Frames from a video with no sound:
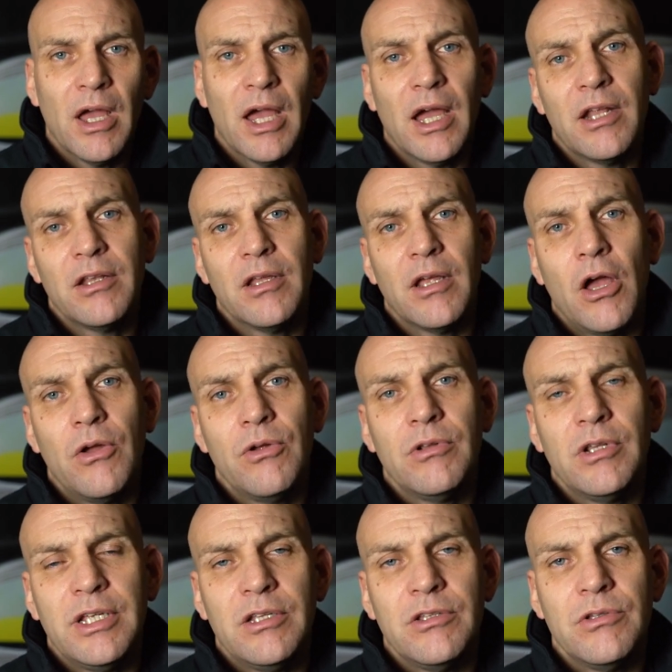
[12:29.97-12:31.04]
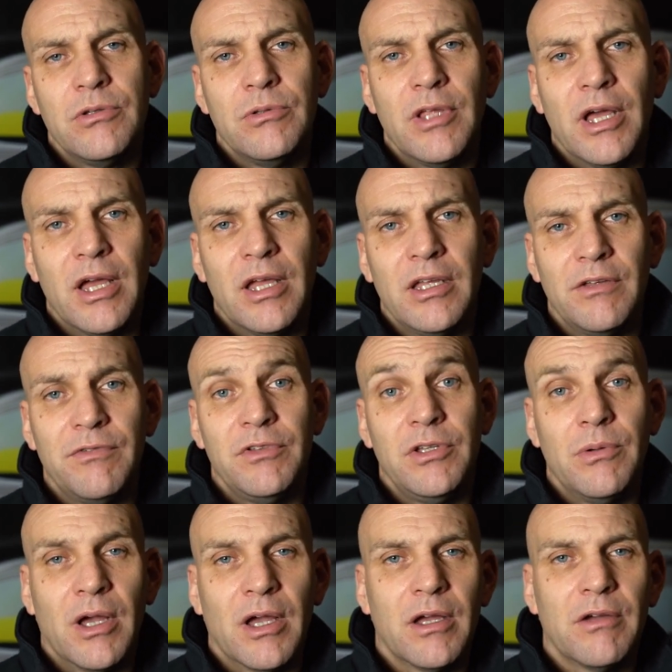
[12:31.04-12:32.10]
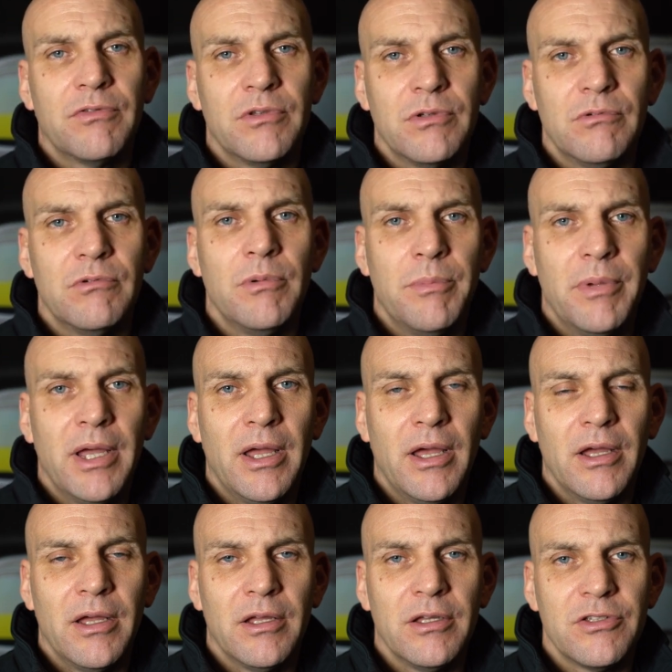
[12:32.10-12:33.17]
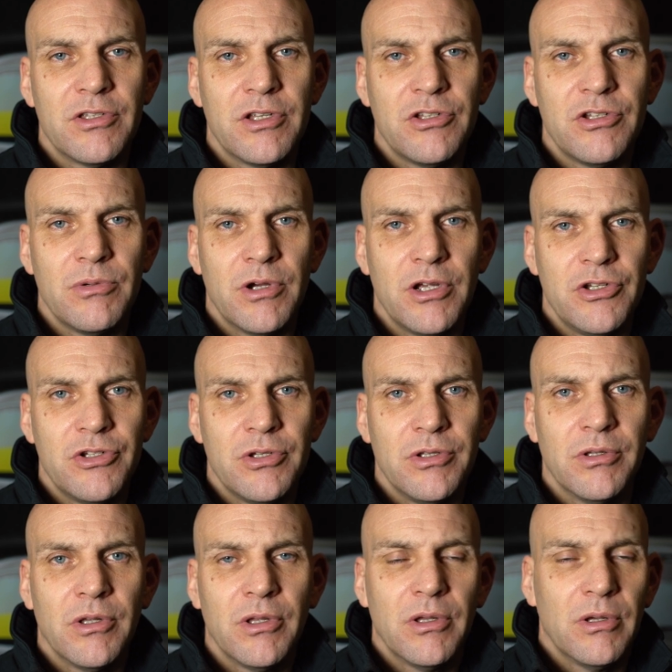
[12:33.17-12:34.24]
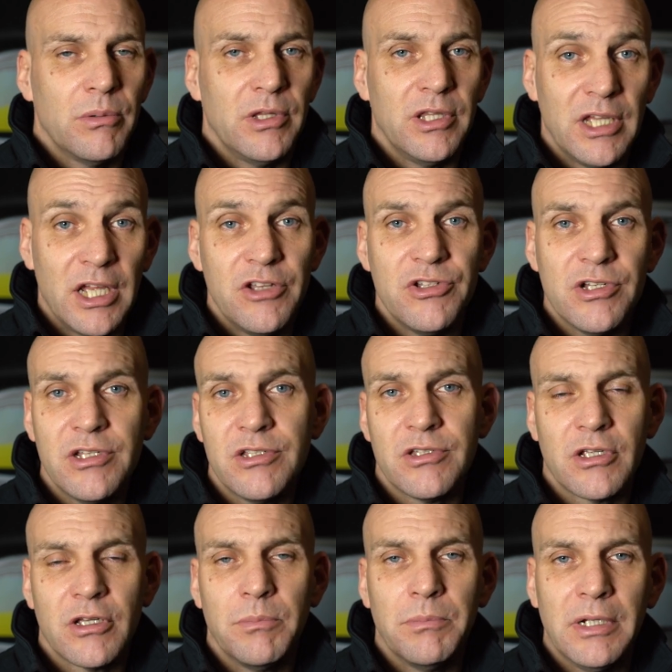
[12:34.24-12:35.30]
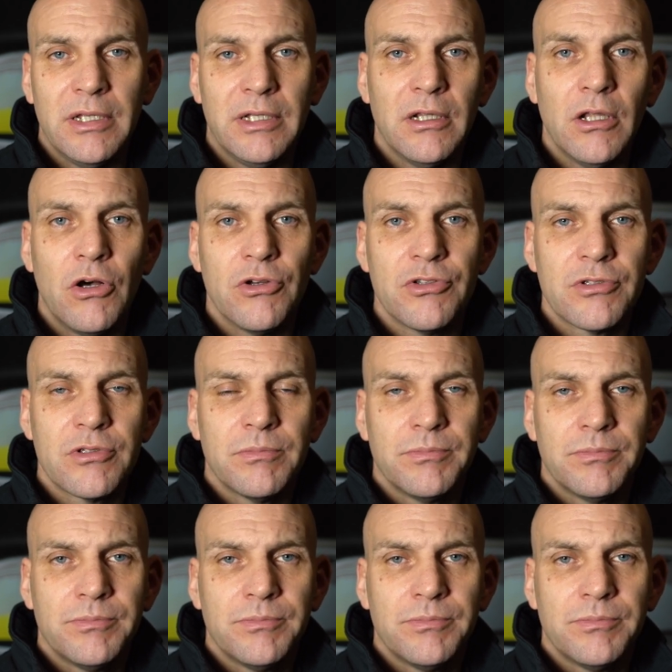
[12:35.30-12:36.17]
and only do that if you have to repair a situation where the engine is a complete loss.